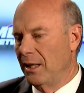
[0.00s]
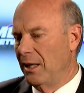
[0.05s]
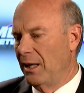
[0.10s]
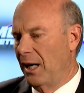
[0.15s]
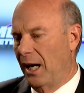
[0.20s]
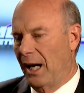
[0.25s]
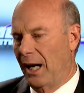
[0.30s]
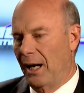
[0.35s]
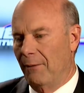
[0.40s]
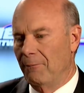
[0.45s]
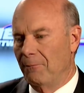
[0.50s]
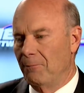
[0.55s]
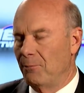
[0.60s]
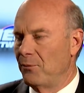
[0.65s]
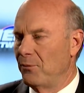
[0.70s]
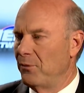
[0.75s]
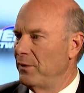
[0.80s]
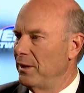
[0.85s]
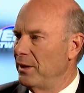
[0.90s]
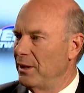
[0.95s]
Um,
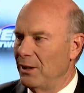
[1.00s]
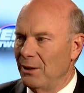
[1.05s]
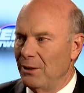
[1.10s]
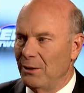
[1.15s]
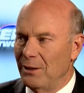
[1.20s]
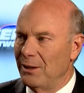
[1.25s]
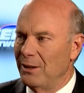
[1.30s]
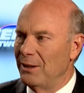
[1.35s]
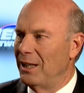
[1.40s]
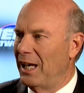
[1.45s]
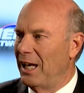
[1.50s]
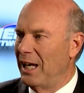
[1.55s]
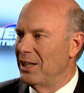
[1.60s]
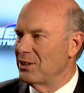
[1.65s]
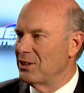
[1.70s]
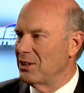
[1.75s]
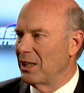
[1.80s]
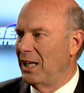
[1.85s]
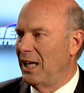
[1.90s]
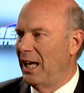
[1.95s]

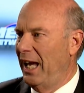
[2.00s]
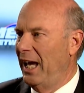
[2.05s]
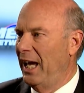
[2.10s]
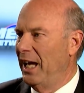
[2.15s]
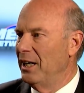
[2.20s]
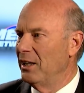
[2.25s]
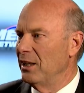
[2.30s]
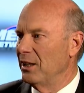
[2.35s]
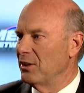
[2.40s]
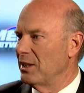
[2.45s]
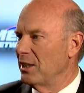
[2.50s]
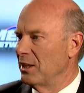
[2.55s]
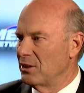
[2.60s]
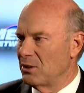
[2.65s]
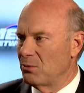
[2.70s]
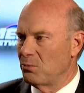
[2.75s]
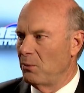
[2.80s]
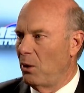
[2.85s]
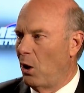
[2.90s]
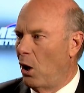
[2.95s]
as a candidate
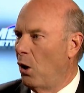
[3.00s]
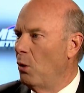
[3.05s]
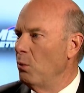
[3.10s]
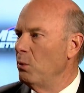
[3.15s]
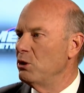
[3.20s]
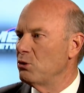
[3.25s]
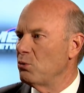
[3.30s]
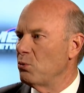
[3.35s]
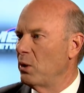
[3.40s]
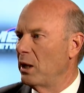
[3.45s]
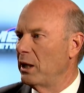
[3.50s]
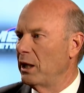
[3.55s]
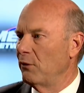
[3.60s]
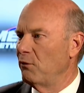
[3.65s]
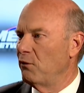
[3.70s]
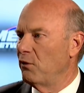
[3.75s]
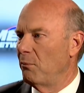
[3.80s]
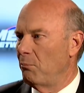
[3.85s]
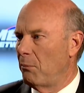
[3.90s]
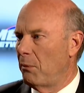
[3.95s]
that's always running
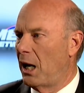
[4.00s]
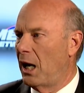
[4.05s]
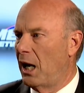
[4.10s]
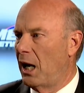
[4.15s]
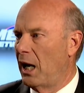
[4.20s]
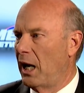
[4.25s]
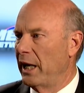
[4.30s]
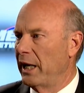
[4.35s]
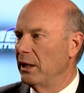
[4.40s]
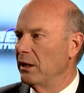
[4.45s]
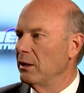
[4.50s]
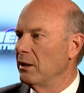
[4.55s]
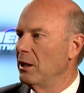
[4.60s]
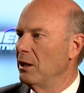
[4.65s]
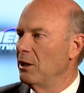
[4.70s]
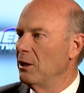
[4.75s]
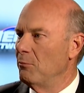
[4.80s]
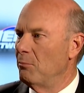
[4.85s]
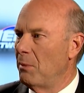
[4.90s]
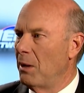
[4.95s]
from behind,
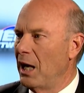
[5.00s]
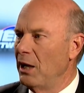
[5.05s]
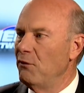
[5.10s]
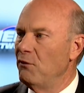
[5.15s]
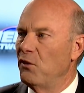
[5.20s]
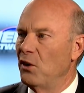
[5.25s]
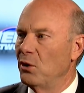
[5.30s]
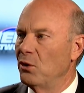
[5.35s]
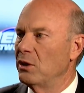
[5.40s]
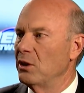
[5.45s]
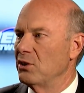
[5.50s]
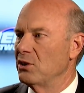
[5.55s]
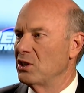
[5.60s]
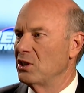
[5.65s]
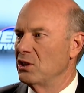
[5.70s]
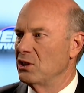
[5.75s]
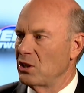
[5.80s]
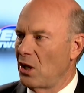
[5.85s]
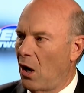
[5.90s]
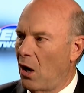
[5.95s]
my focus
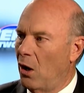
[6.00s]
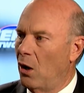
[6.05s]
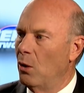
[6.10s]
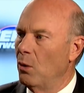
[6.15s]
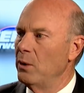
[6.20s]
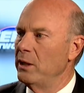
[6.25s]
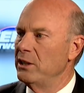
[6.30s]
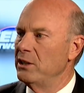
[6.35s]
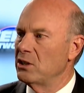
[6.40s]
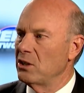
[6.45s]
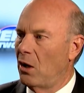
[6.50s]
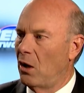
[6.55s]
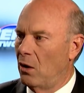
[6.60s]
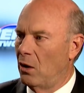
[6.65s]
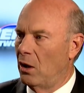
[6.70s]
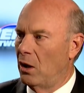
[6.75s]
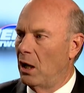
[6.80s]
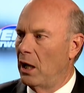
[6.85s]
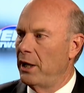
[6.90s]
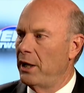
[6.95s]
is always
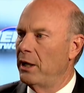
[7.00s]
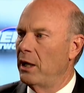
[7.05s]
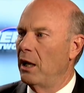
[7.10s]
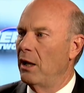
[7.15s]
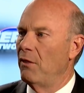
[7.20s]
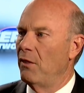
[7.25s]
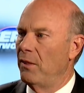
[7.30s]
on